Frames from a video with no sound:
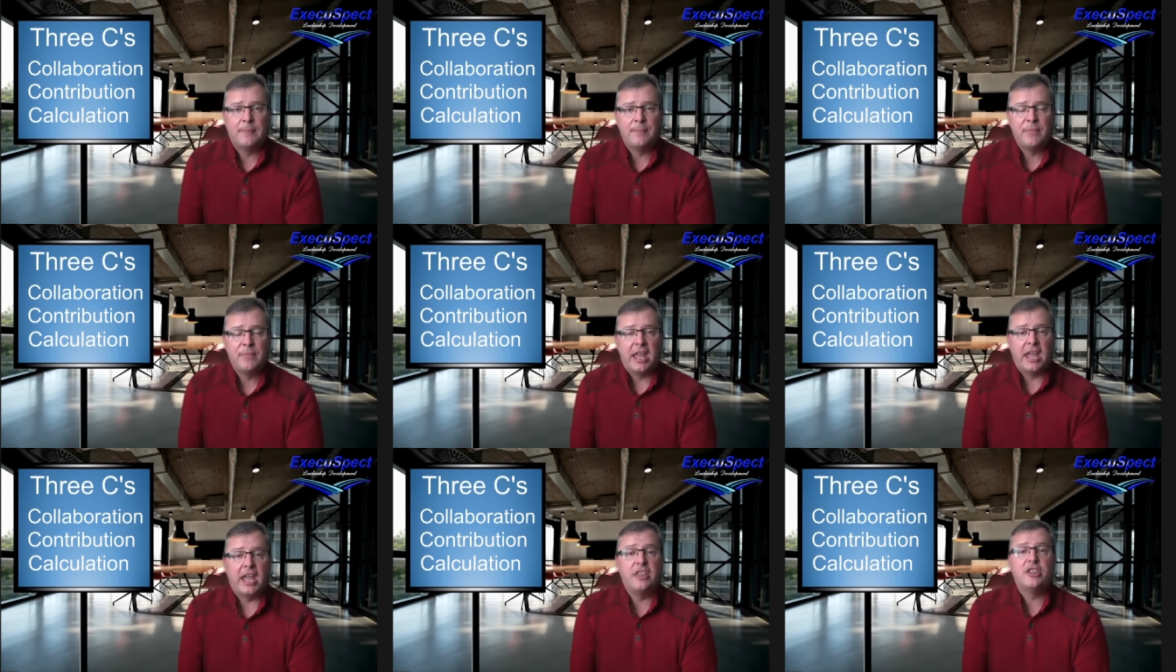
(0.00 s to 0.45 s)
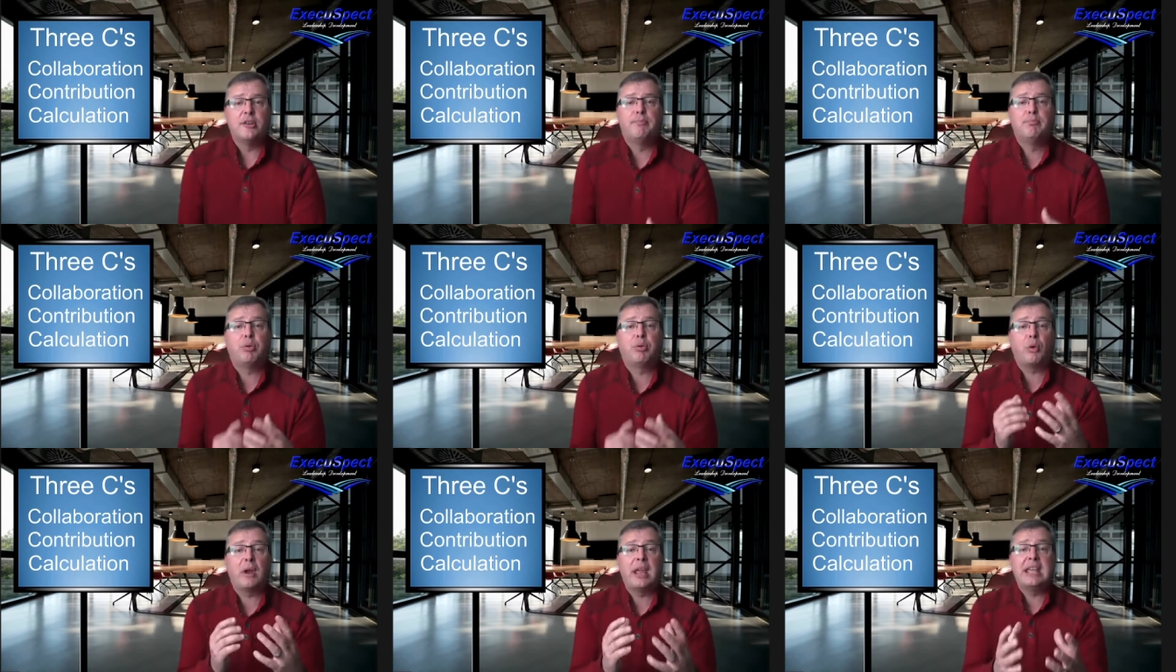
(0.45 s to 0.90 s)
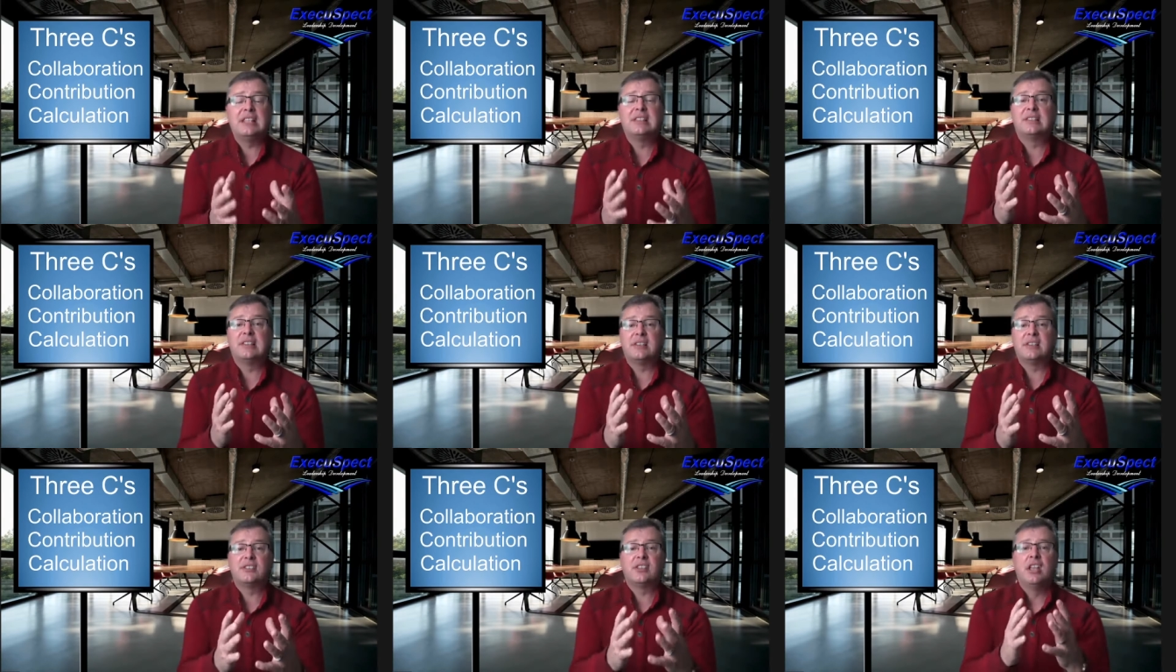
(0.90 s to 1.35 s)
and the
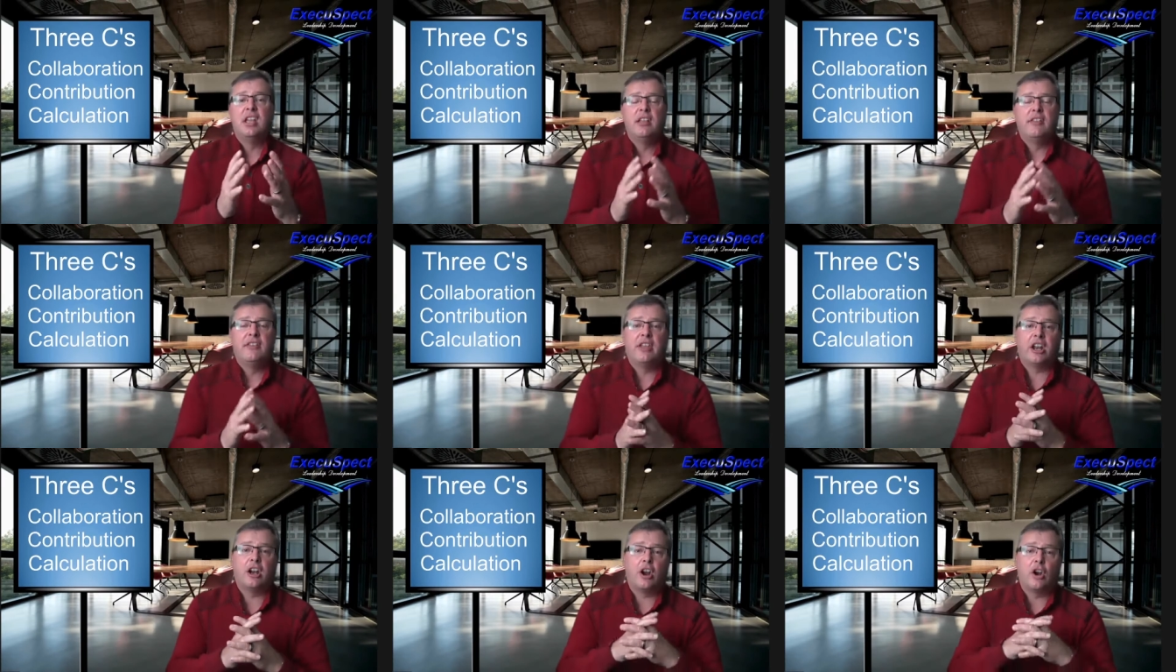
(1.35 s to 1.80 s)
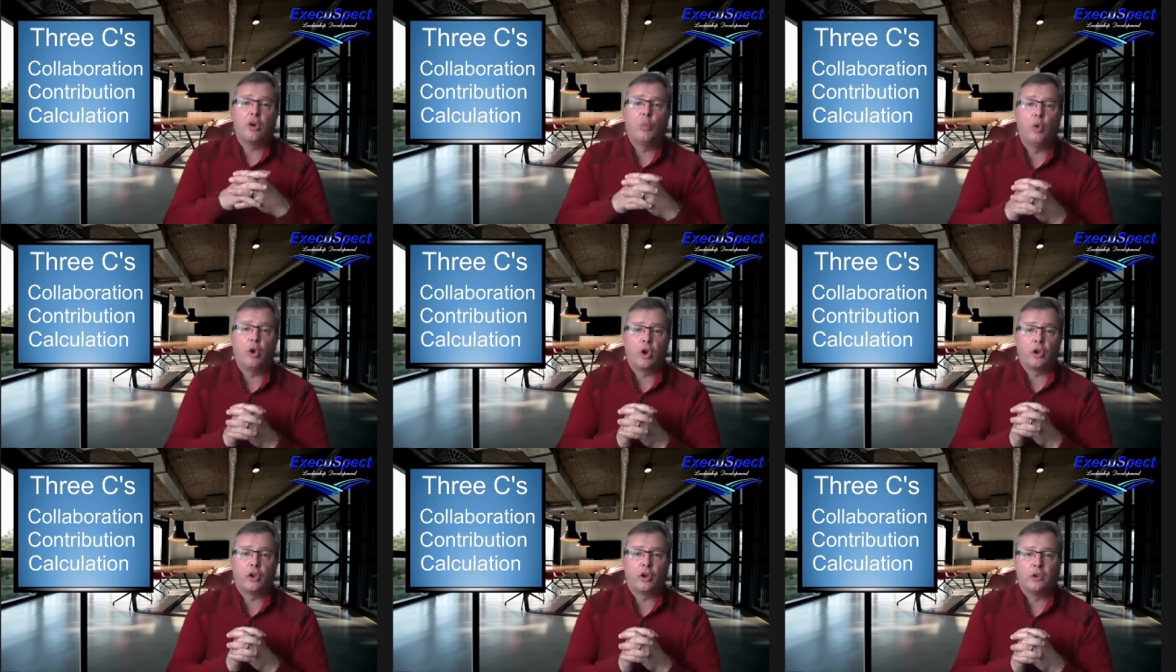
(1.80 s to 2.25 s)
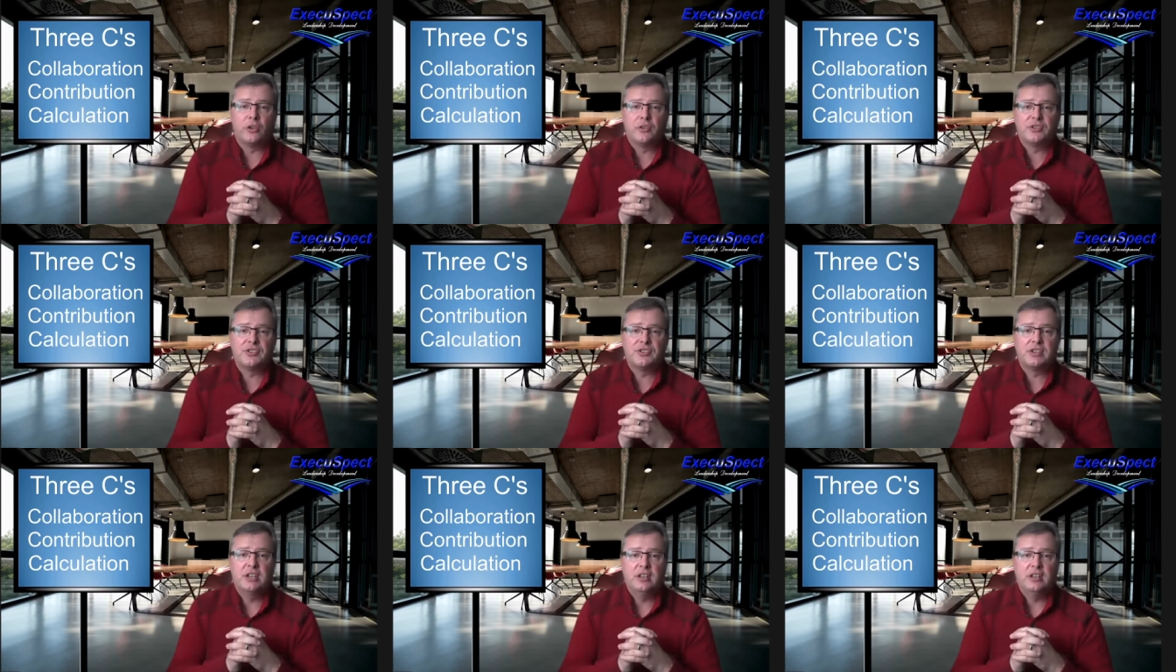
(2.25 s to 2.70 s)
praises that our workers
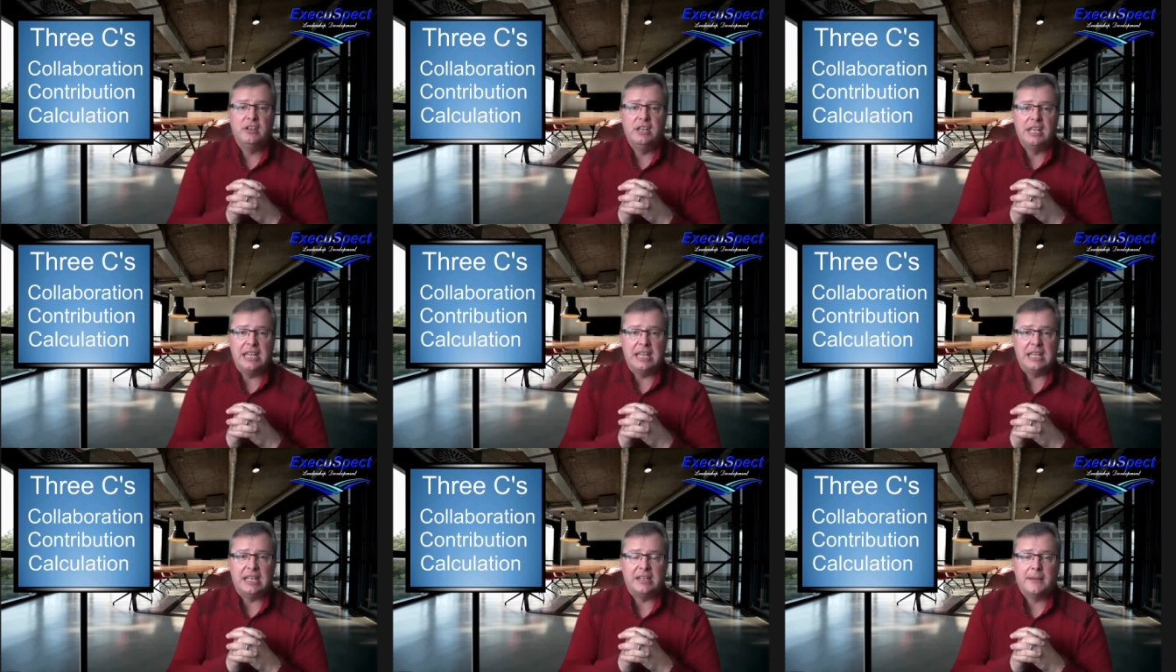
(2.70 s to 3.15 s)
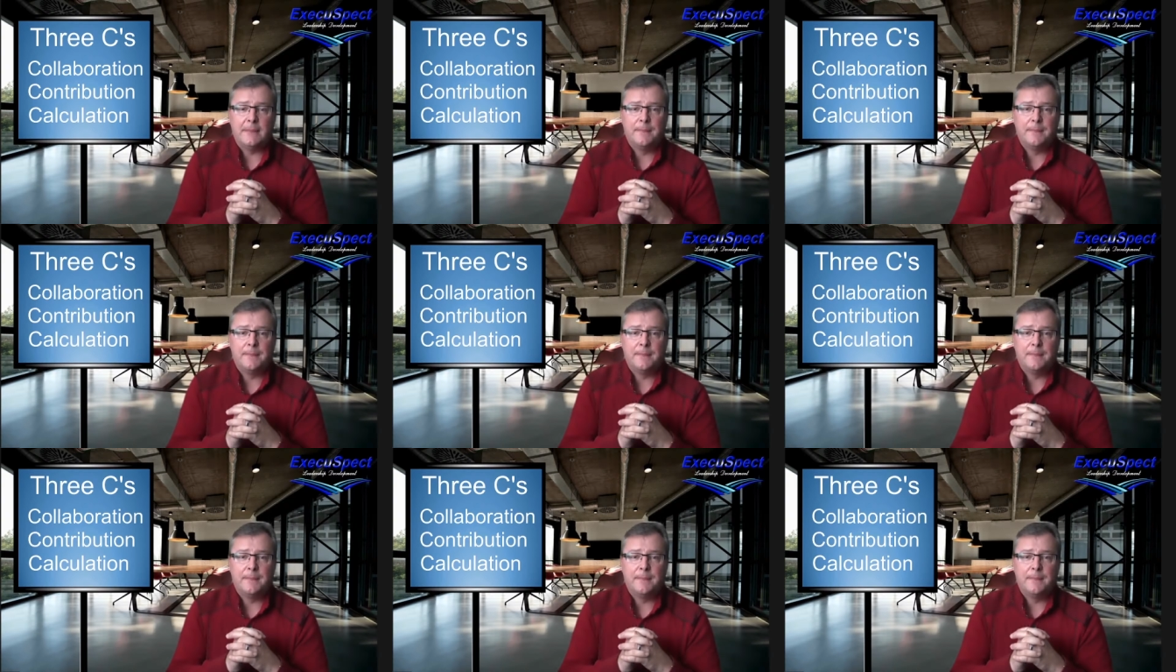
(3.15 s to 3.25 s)
need.